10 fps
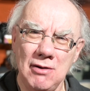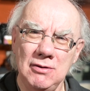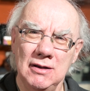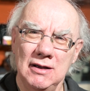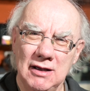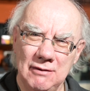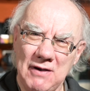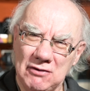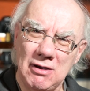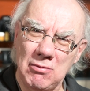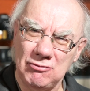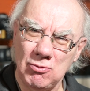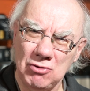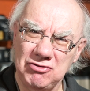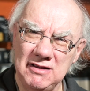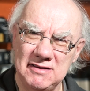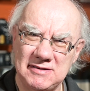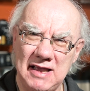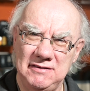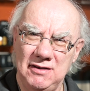go. Thanks very much for watching.
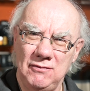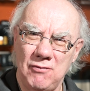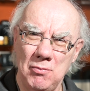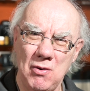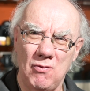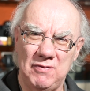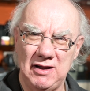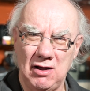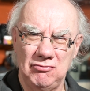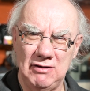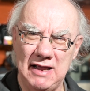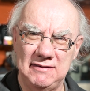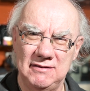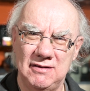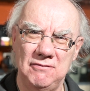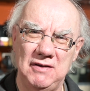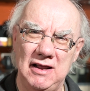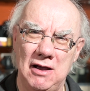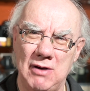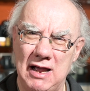Stay tuned for more videos relating to
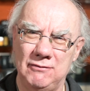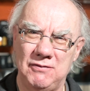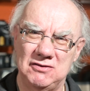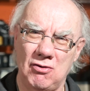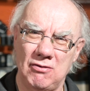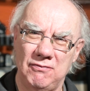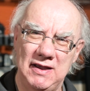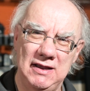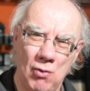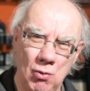video and photography,